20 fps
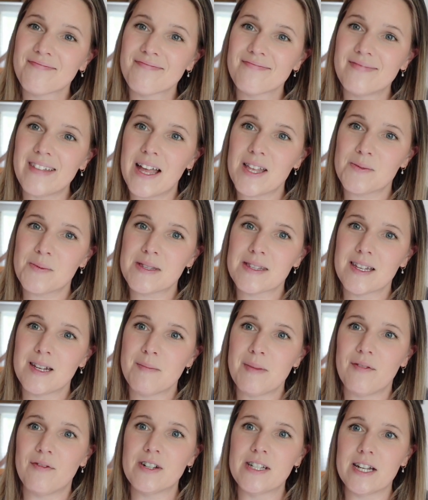that's what's gonna
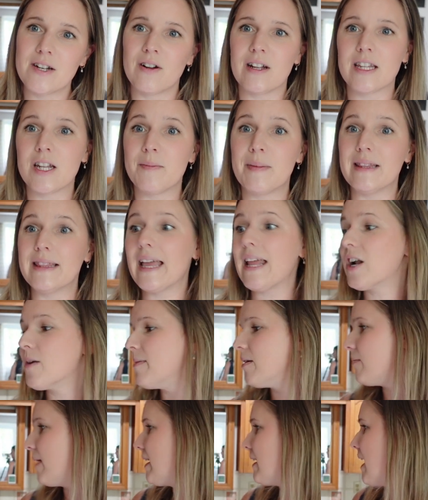be for dinner a little bit later,
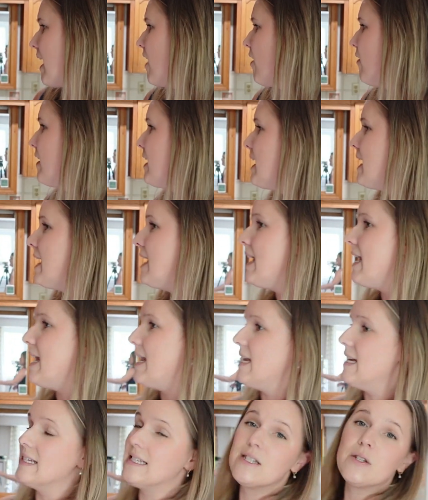but right now it
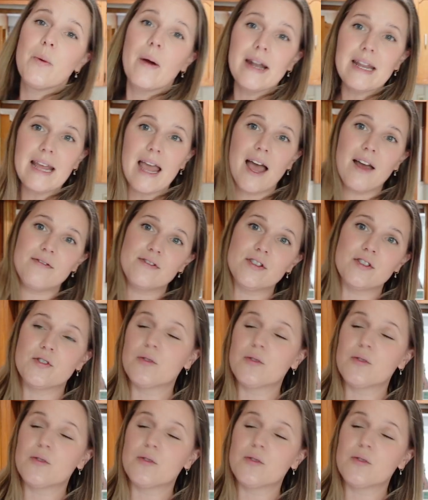is 20 after